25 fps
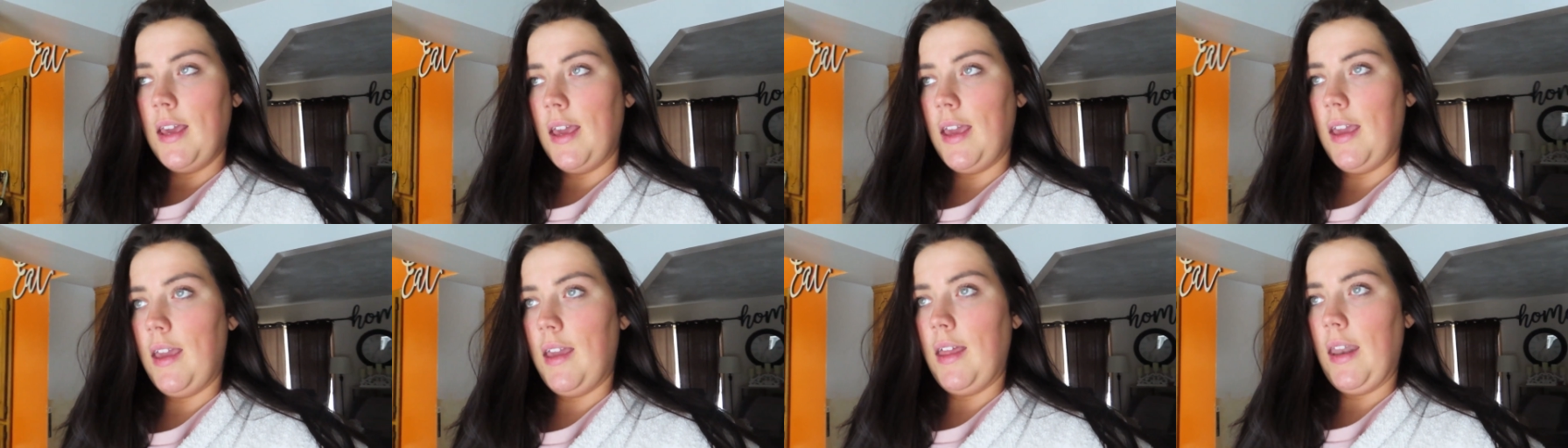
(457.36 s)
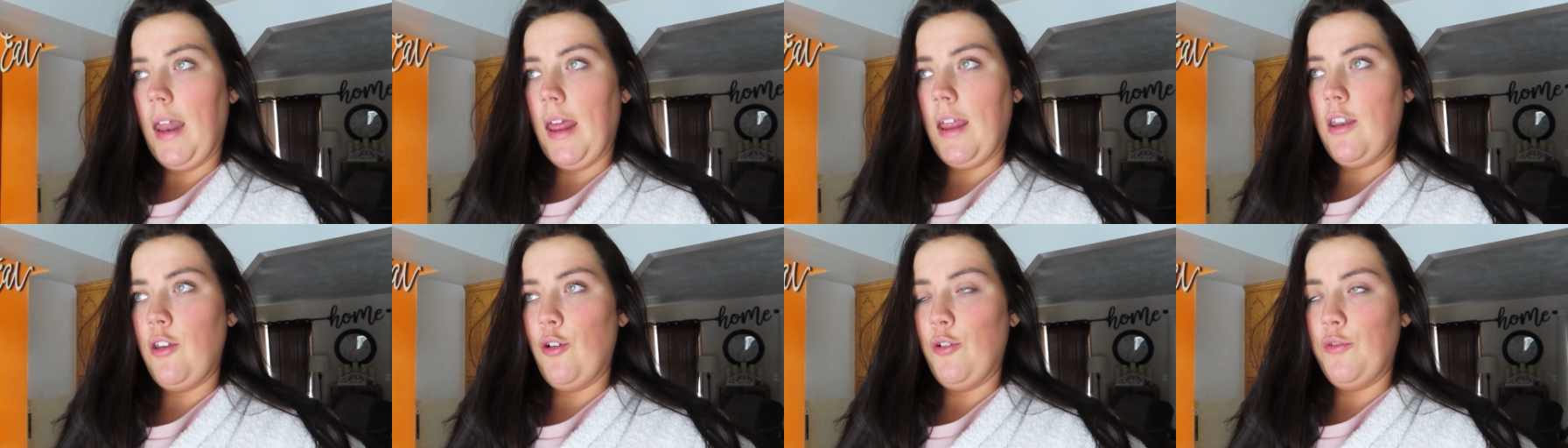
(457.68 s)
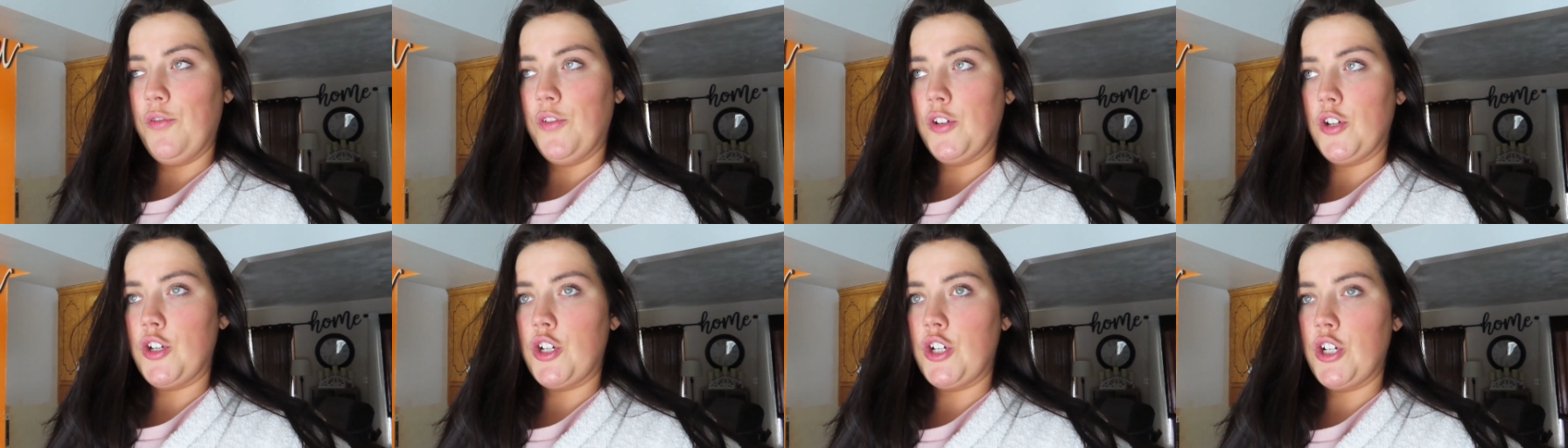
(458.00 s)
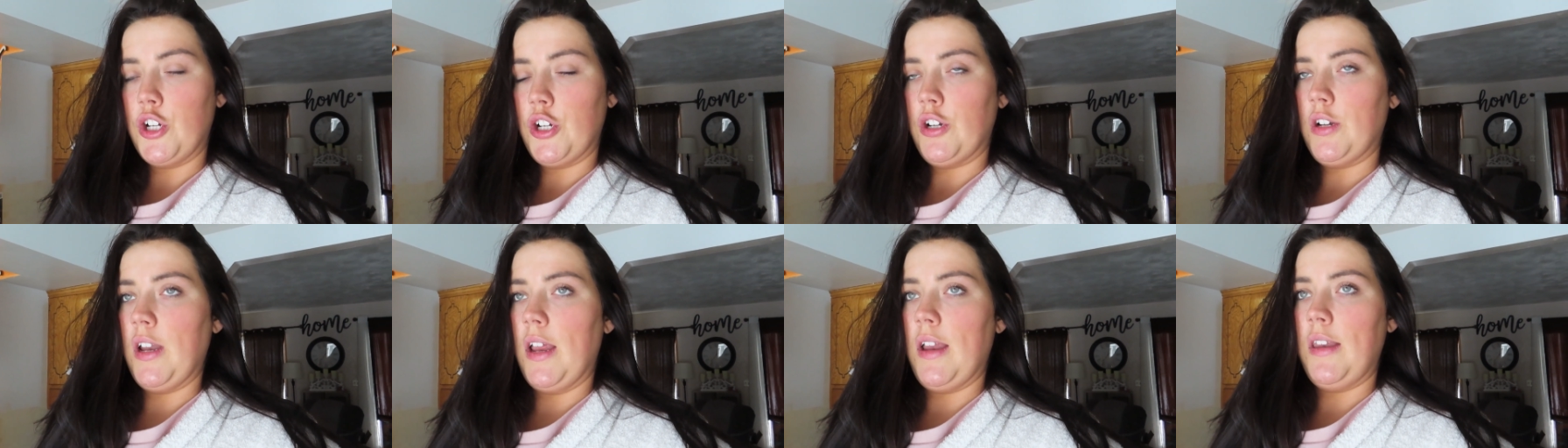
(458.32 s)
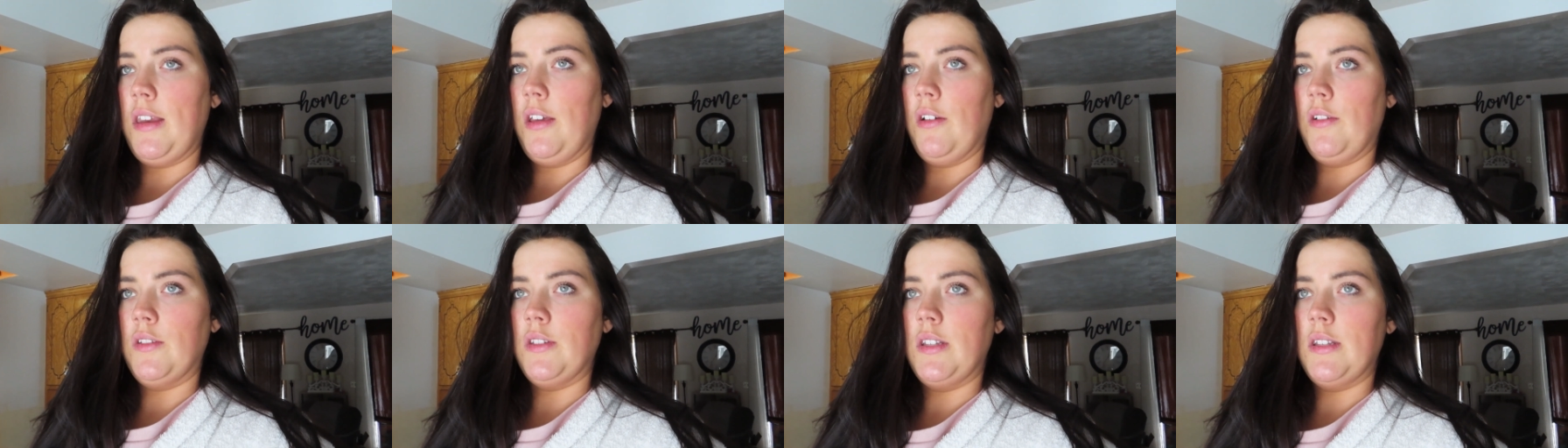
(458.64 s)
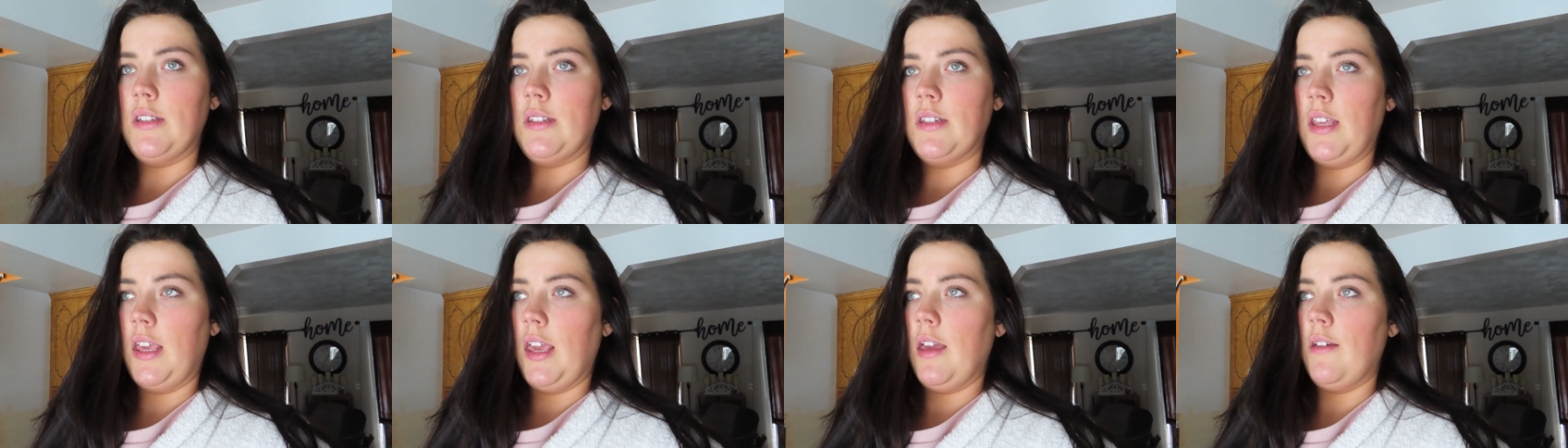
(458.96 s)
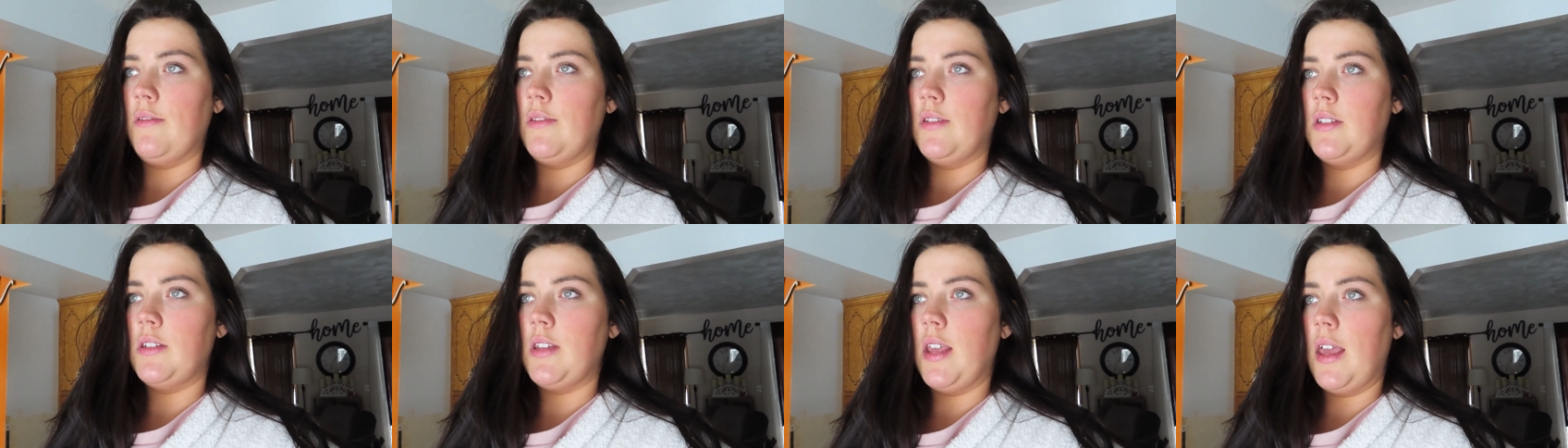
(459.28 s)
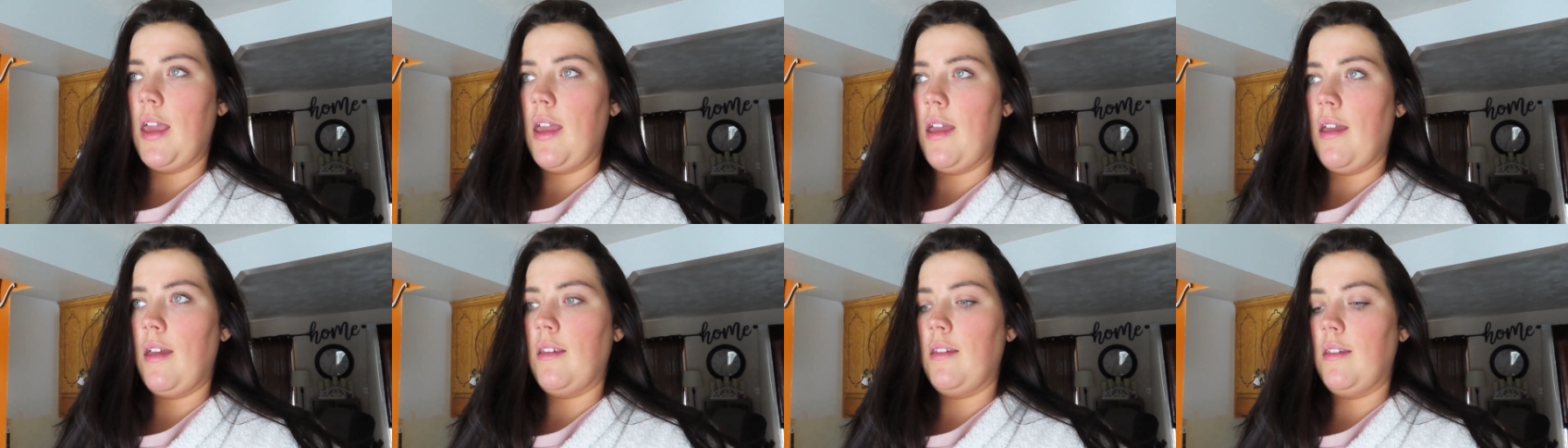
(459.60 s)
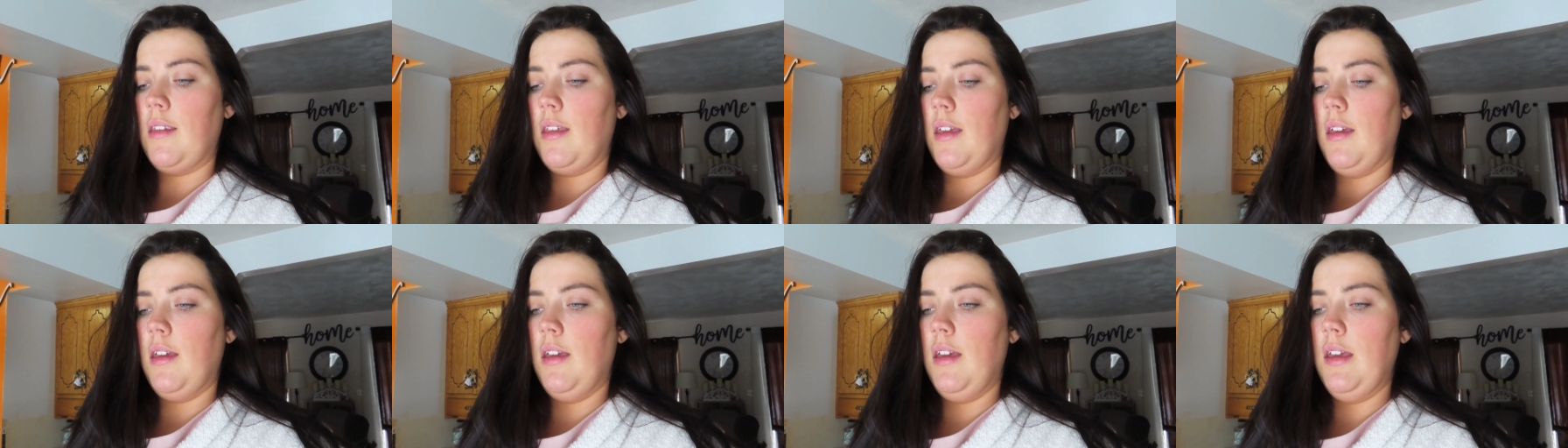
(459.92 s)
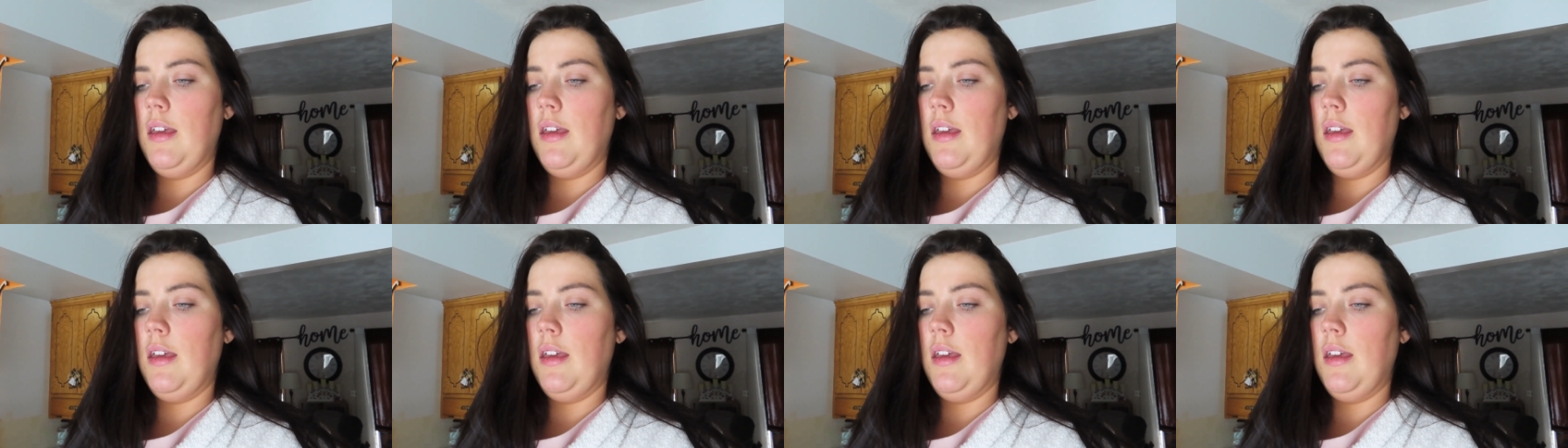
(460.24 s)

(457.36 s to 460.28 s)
and I know for sure Danielle's is gifts, and